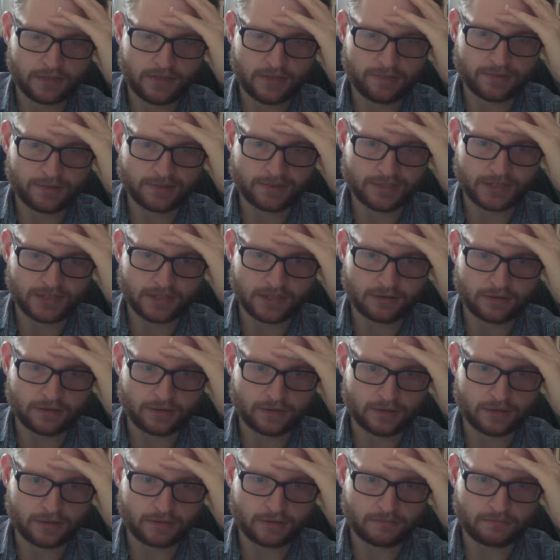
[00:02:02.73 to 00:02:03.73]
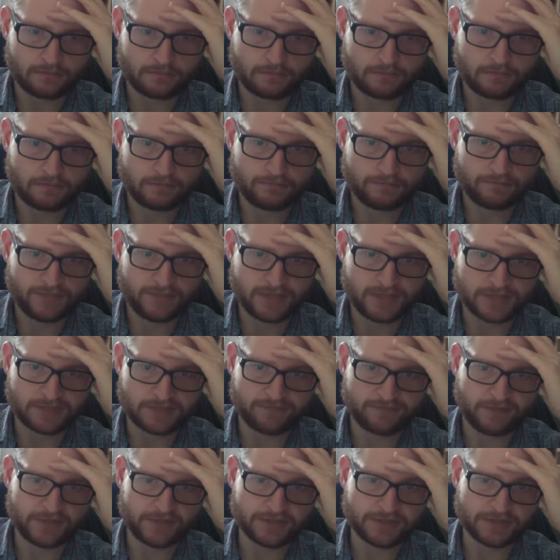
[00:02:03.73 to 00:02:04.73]
a particular piece
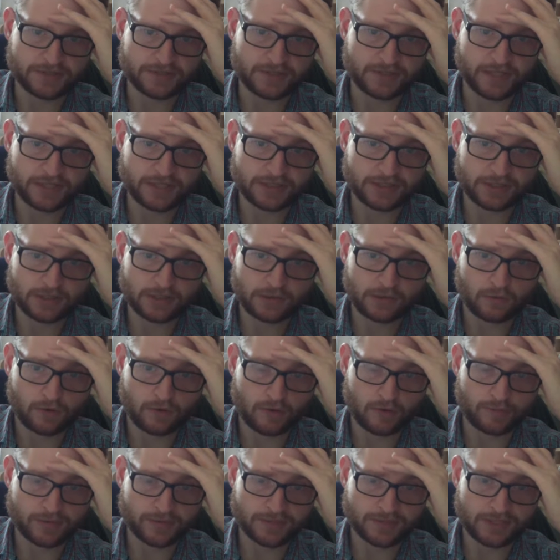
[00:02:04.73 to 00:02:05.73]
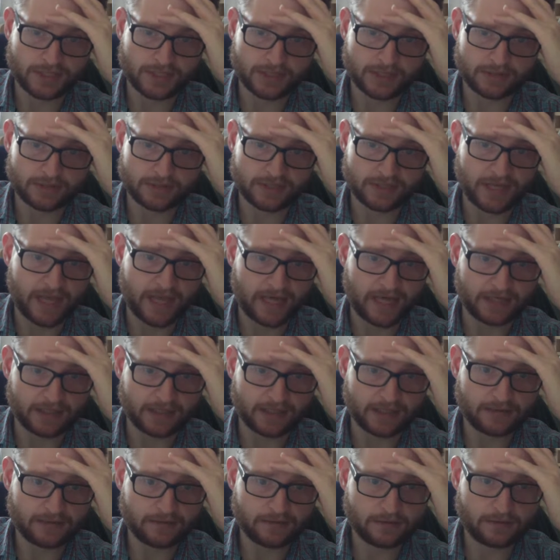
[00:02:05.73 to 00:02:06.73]
of legislation or a particular
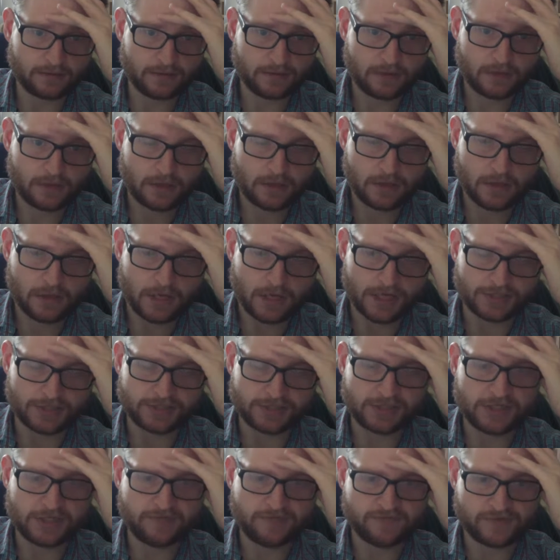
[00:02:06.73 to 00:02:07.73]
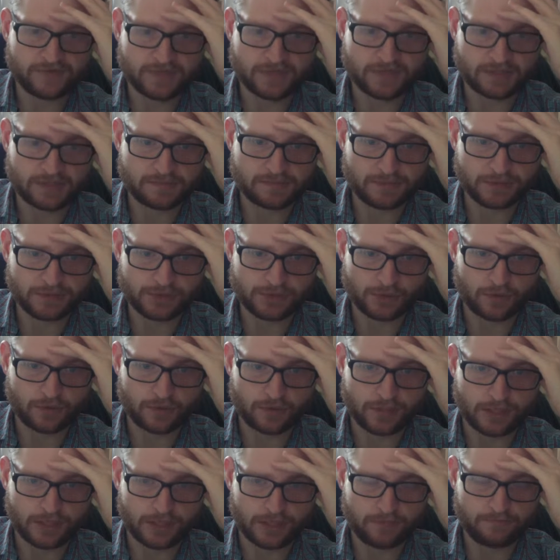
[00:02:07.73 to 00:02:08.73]
candidate achieves this
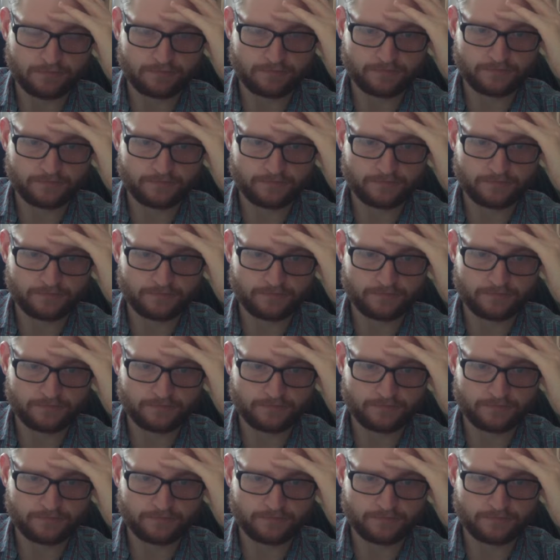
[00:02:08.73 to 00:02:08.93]
majority,